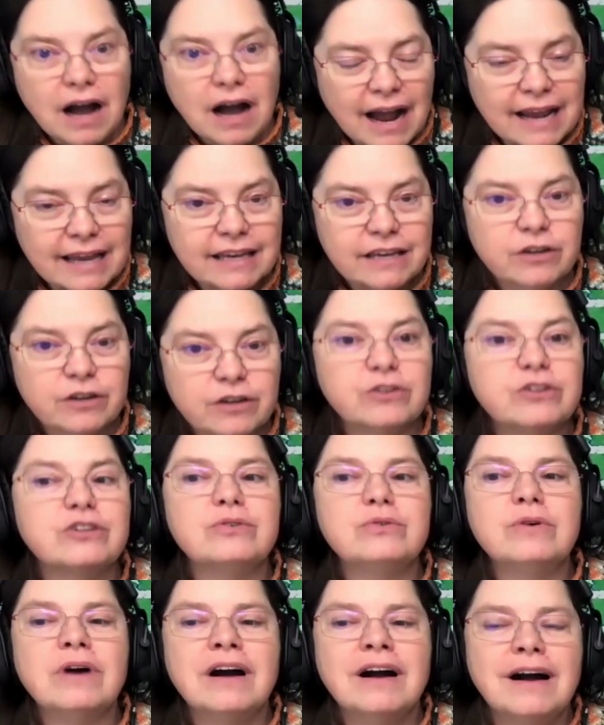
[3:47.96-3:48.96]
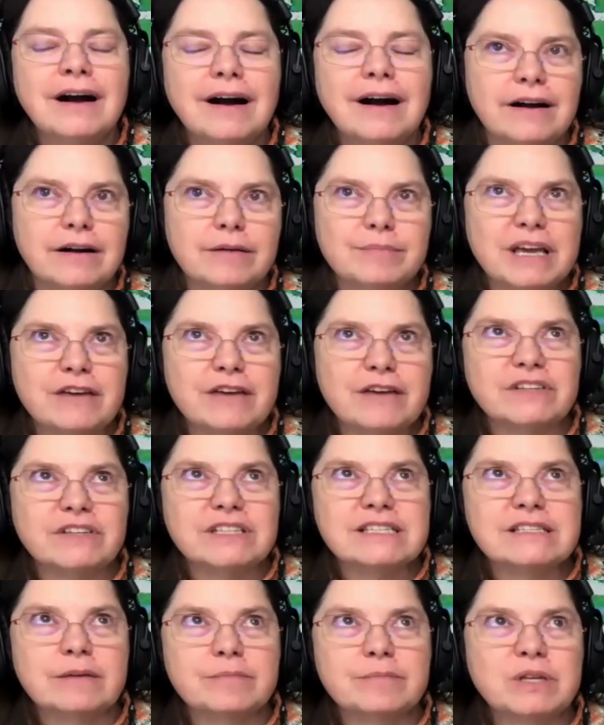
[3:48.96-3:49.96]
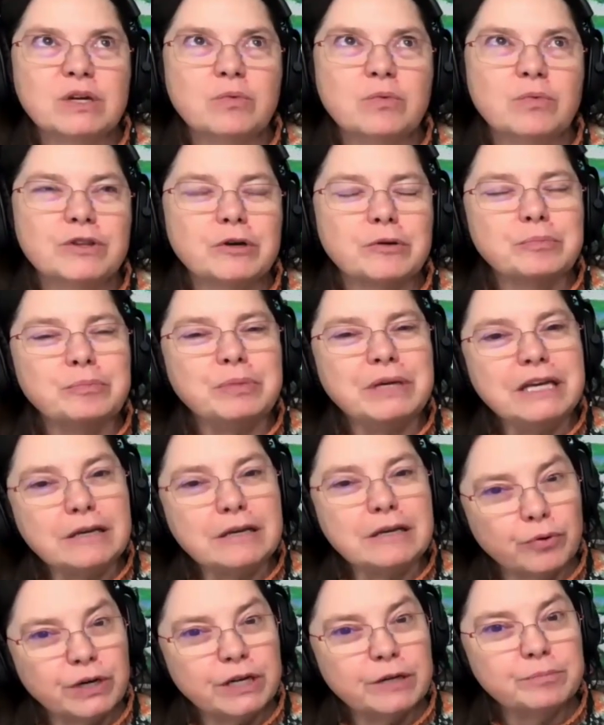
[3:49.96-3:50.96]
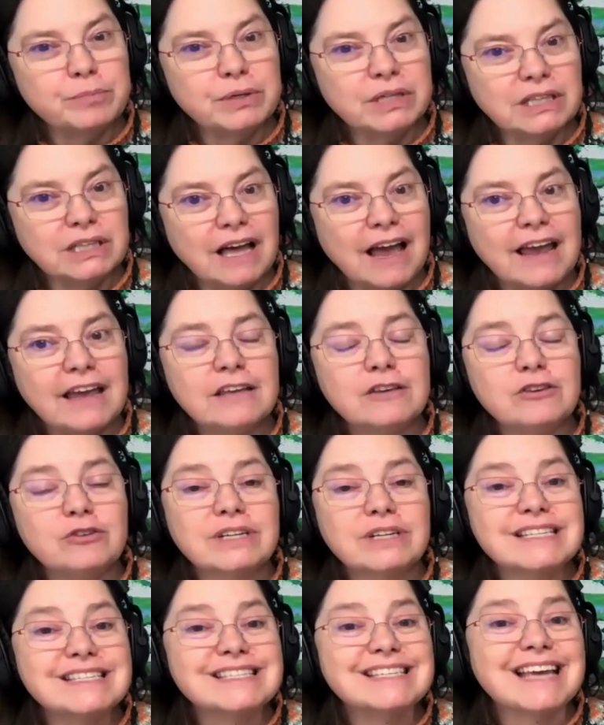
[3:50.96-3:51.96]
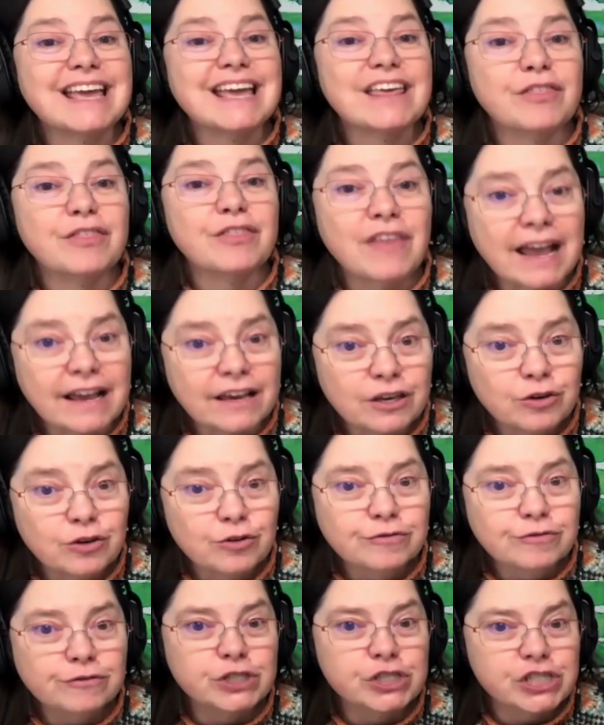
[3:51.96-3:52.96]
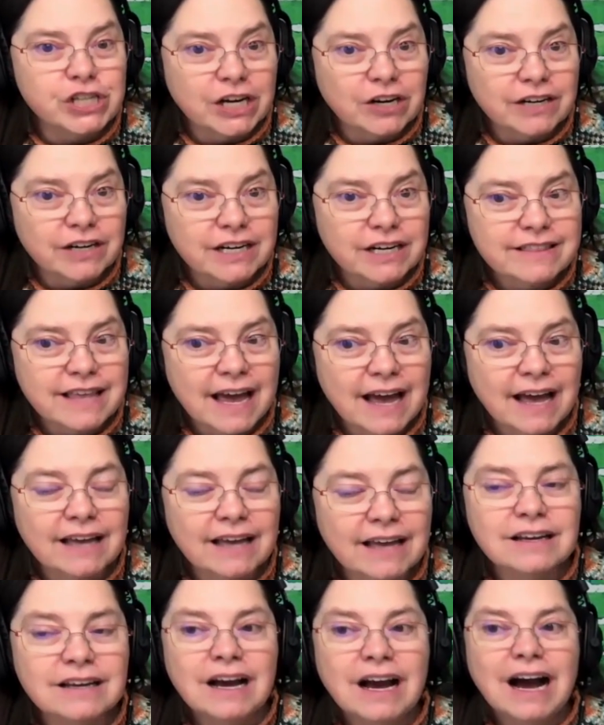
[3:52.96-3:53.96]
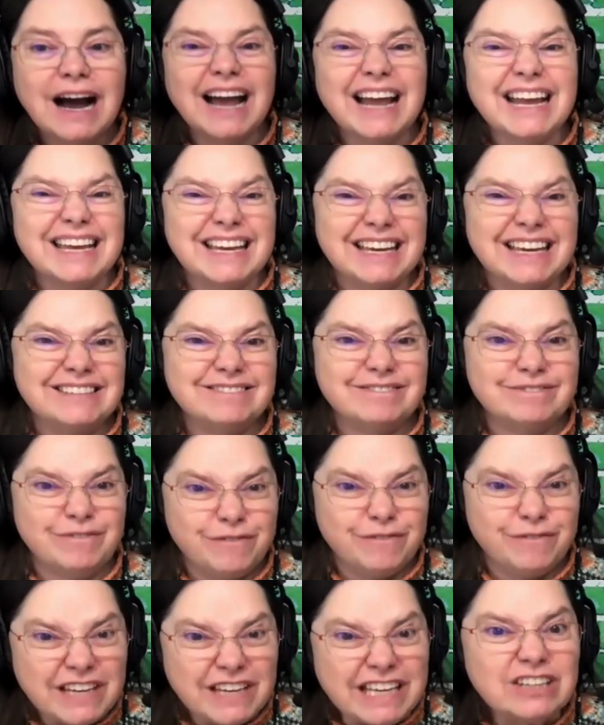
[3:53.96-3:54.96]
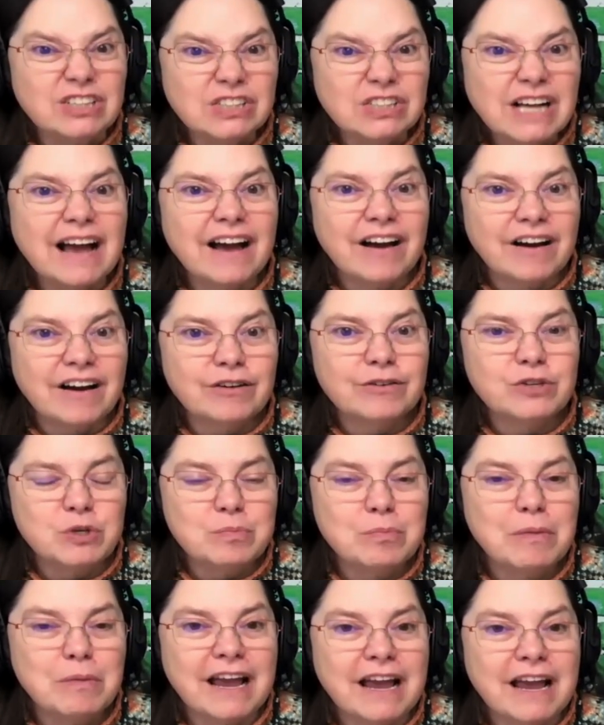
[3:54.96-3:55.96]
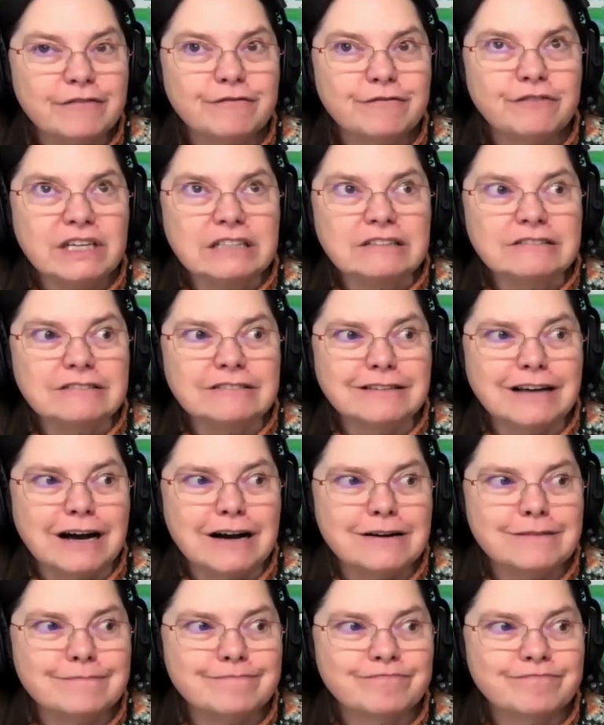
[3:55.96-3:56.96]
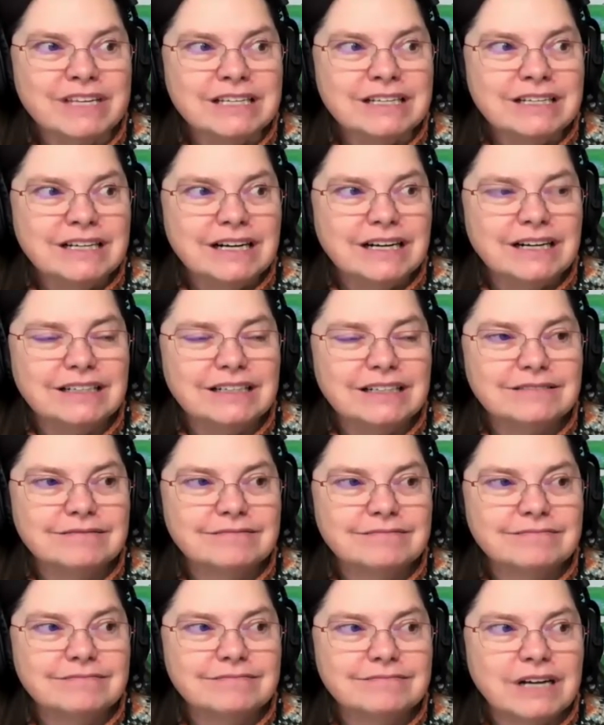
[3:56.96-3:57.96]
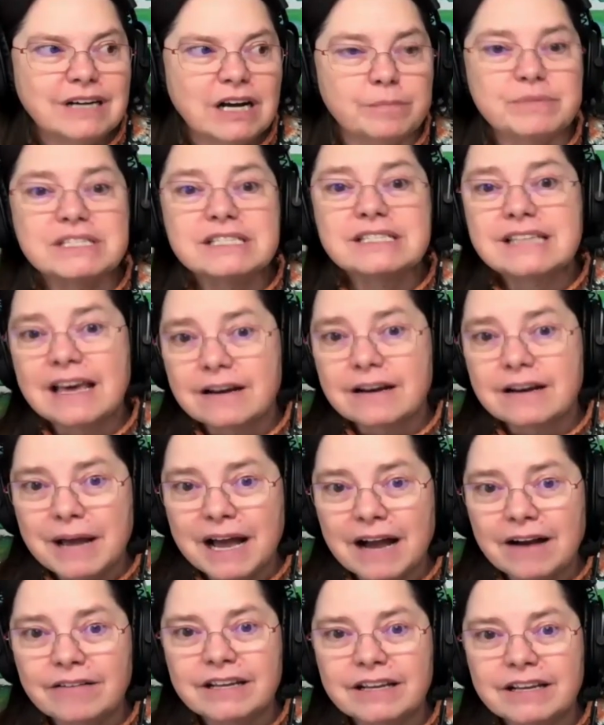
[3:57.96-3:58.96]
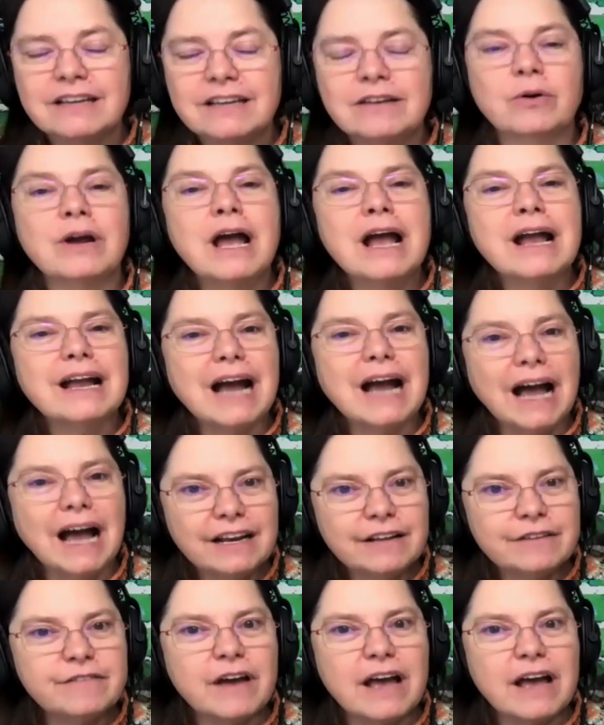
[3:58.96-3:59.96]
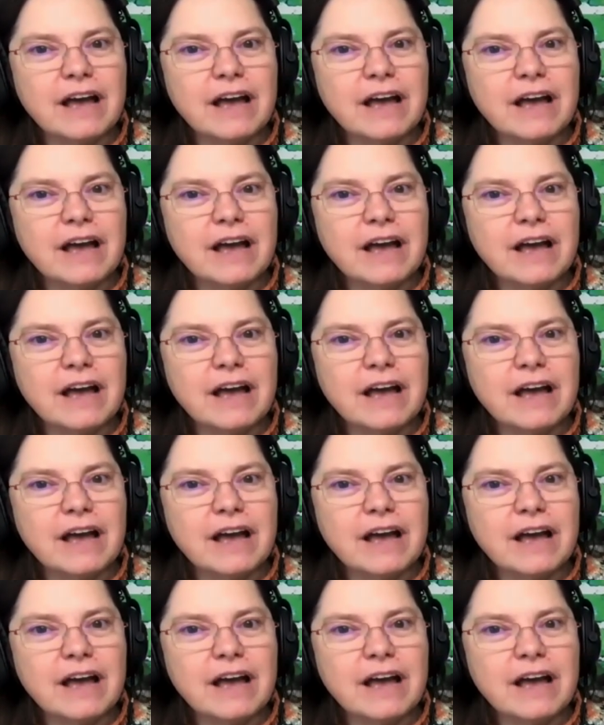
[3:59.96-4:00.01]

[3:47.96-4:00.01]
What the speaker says: I hear you. If it's something where they're being pretty polite, you can say, thank you for sharing that. I can feel how you might feel uh, upset about it, or kind of